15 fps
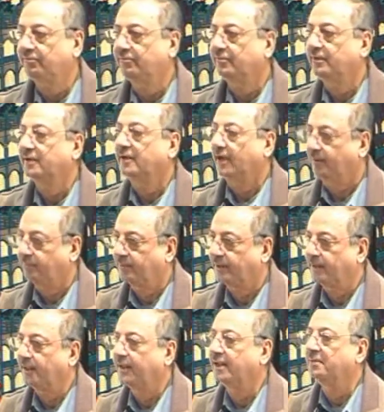qabla
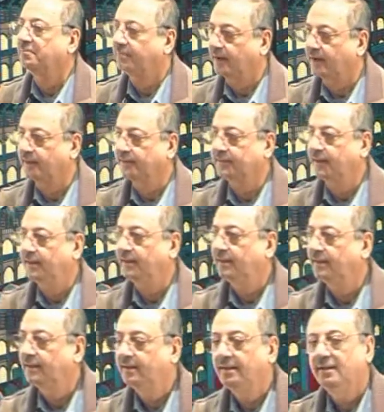and ba'da
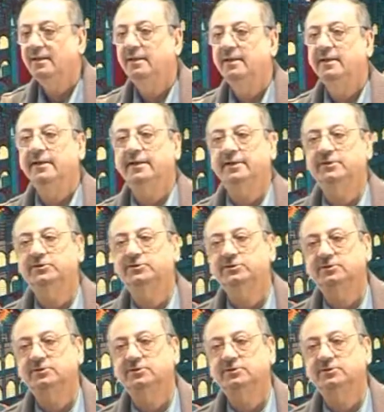is